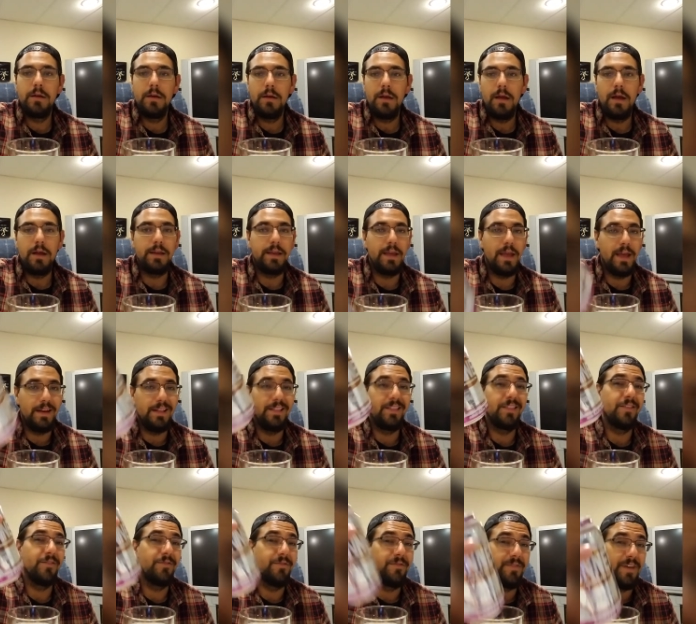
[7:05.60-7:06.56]
Again, it's
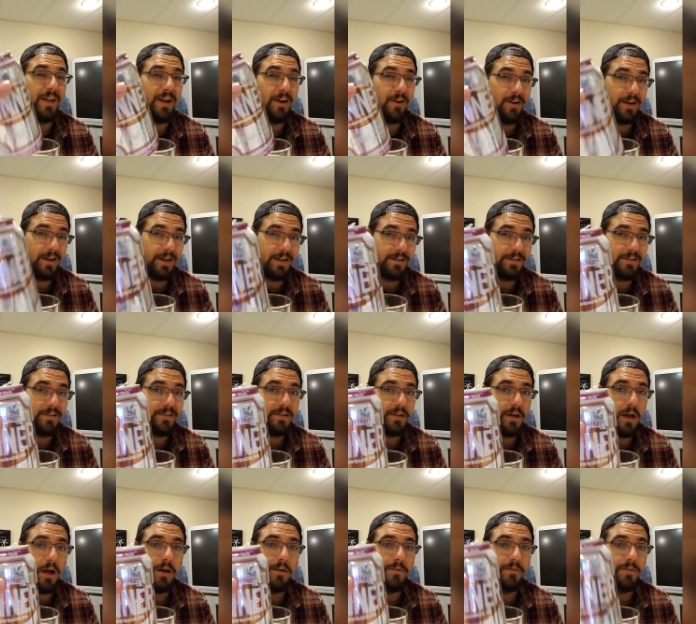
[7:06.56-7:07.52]
the variant
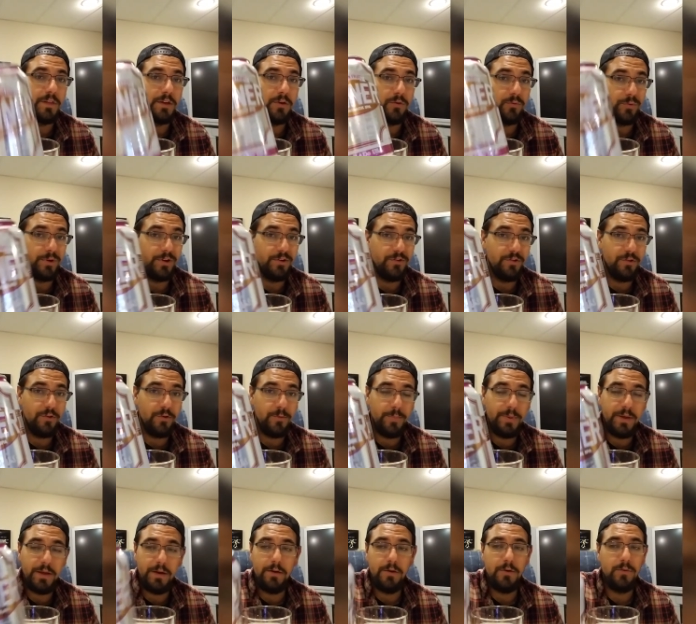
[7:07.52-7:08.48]
of the original
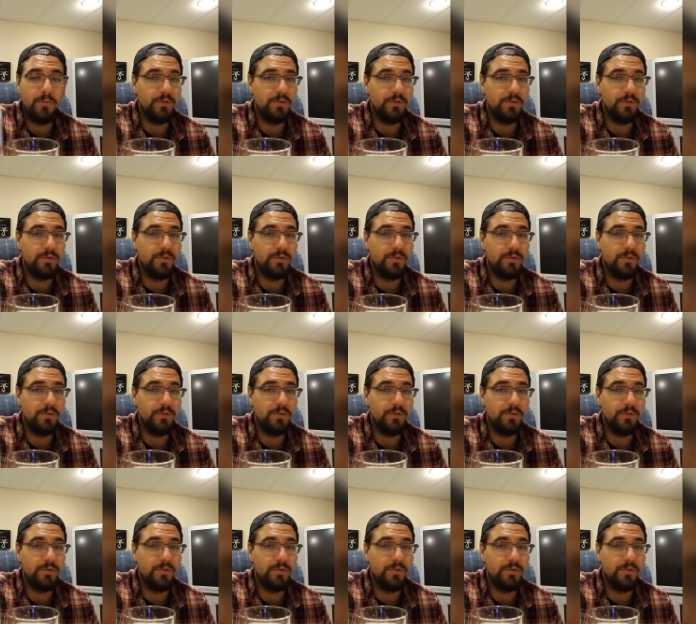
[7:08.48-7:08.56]
Pinner,